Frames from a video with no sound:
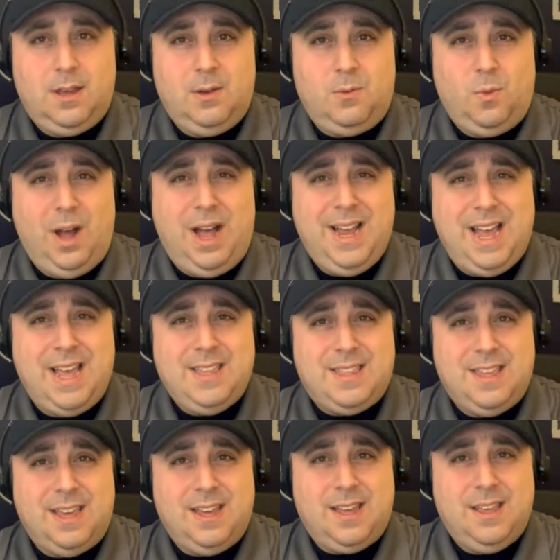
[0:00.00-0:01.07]
and why I
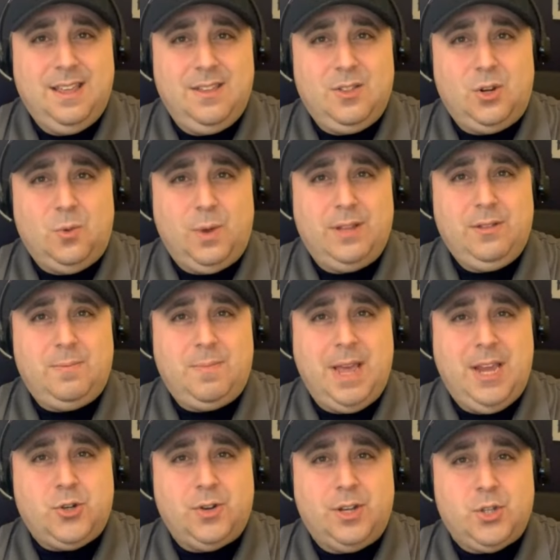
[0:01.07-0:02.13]
think the New England
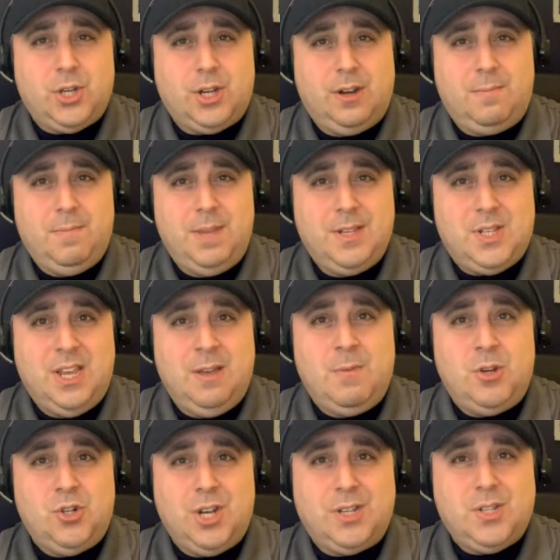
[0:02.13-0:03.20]
Patriots are going to miss
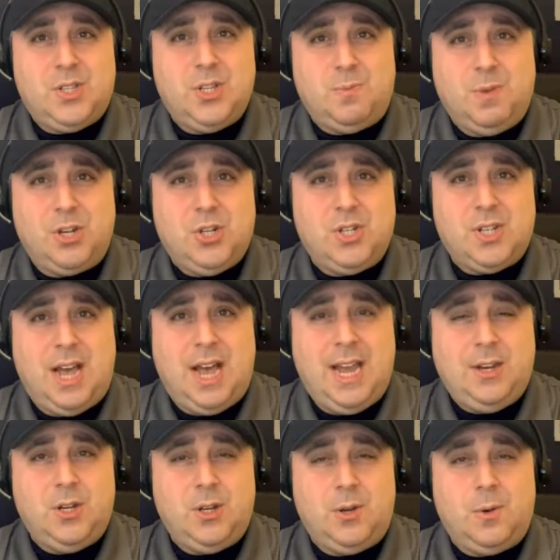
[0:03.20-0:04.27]
him just as much as
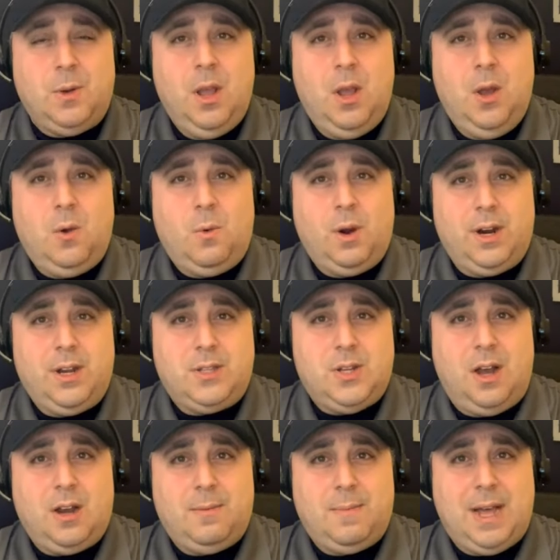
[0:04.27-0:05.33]
I do. We're going to
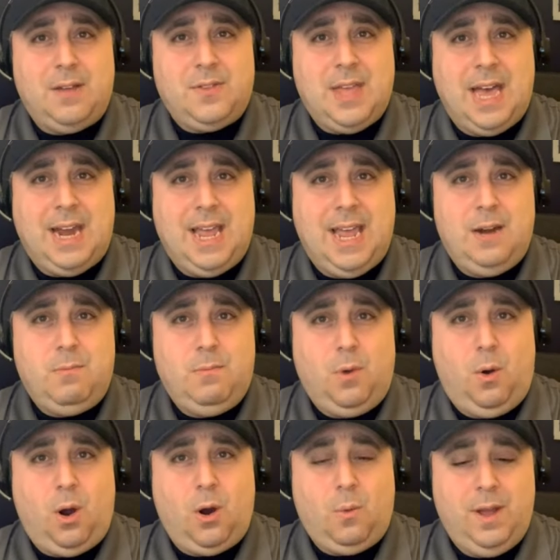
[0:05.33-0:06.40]
talk about that and
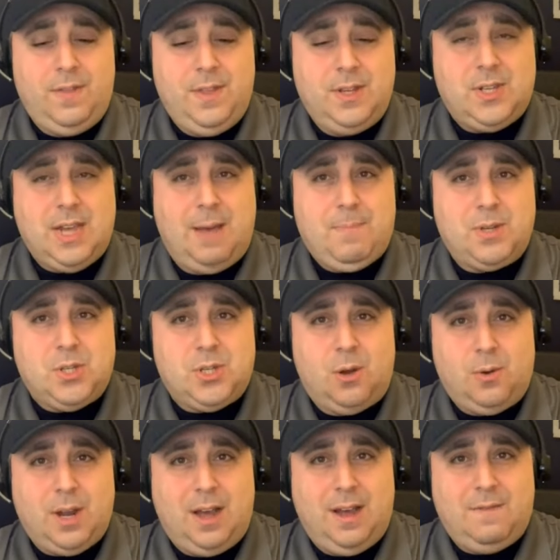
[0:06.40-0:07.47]
more when this
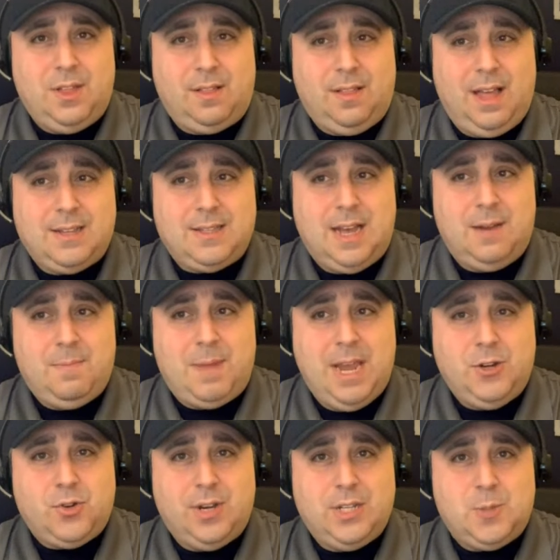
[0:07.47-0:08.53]
episode of the Locked On
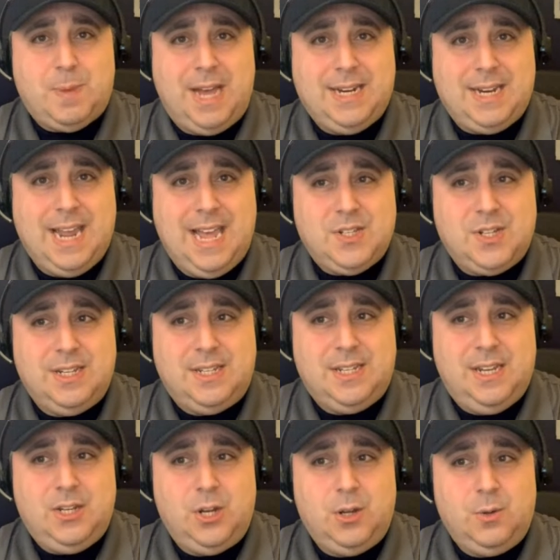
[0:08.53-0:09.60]
Patriots podcast
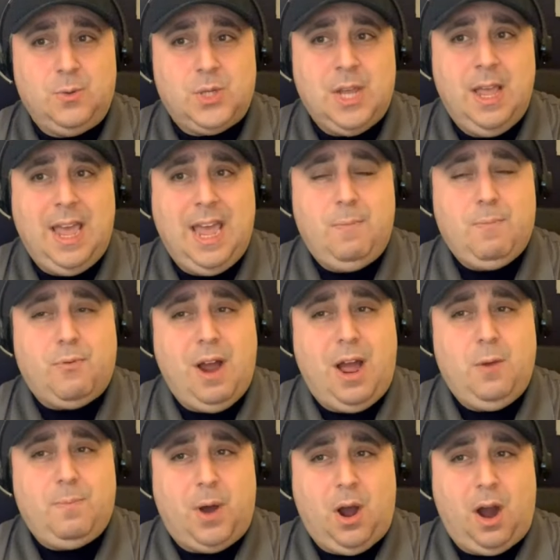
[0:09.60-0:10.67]
continues, a
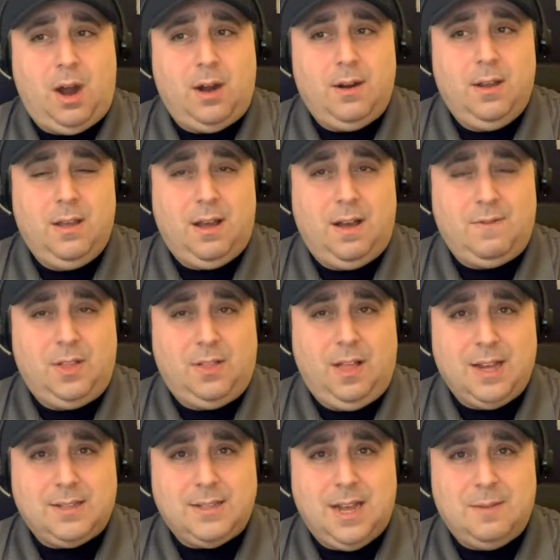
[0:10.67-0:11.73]
proud part of the
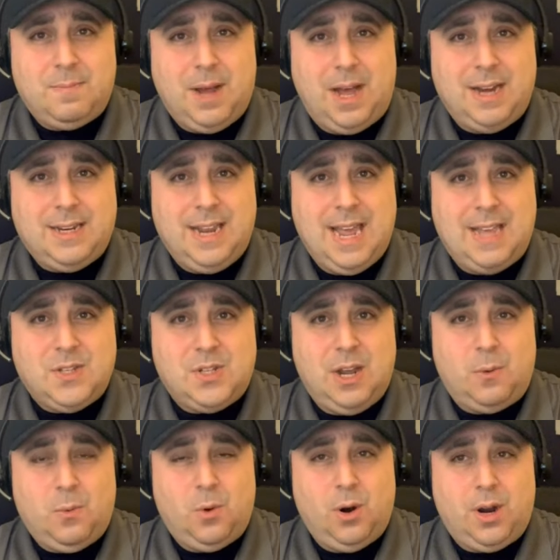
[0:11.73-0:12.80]
Locked On Podcast
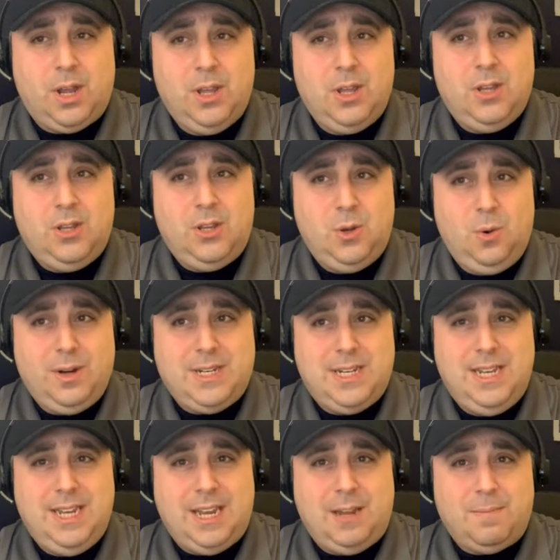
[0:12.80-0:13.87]
Network, your
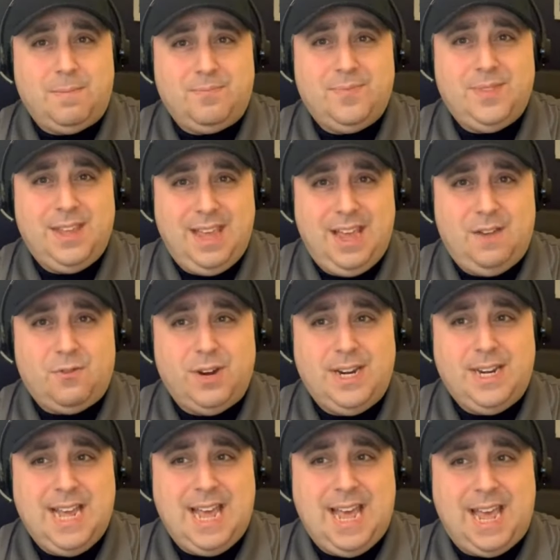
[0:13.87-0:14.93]
team every
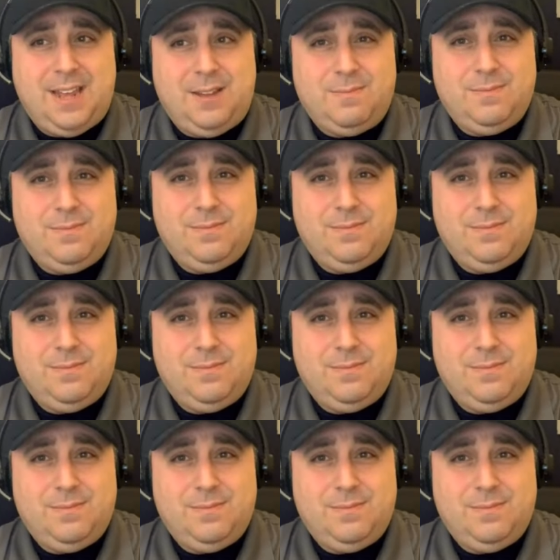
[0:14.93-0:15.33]
day.